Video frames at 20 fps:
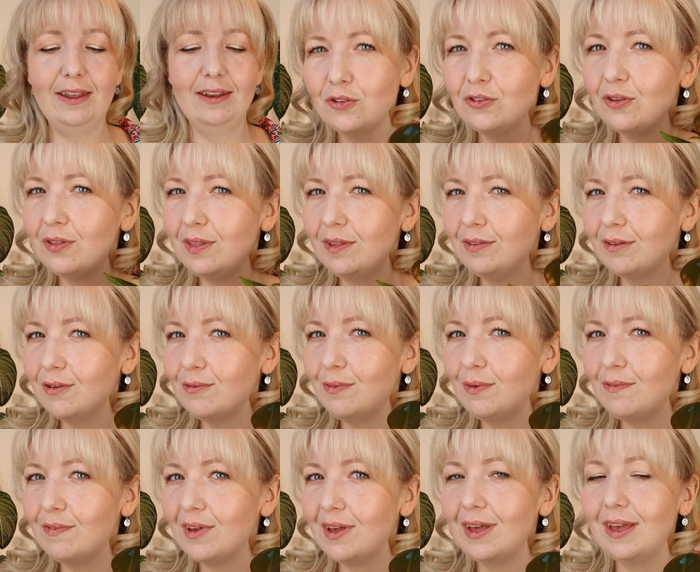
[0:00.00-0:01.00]
So this can
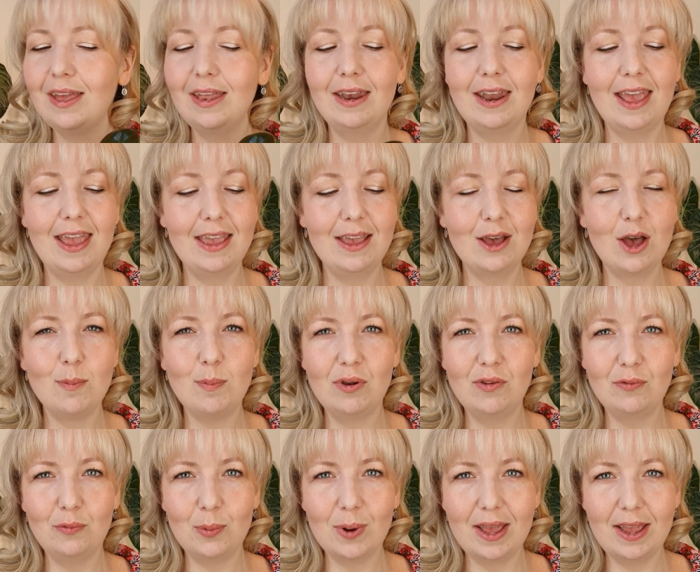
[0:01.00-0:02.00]
revert in a couple
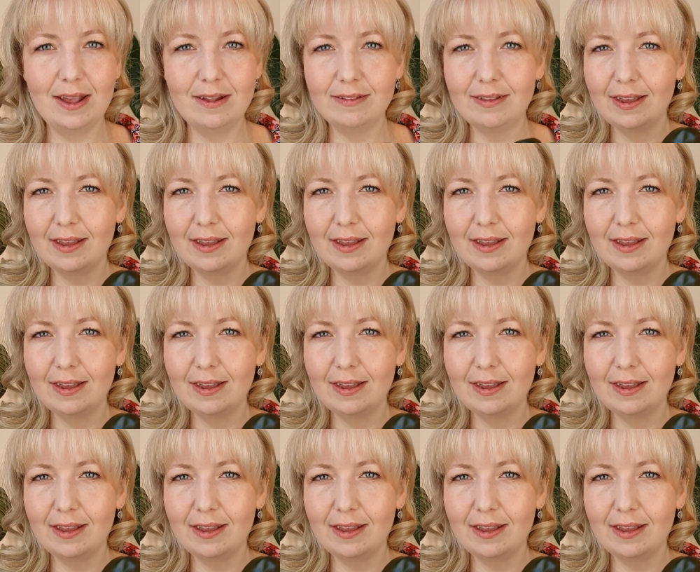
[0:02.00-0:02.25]
of ways.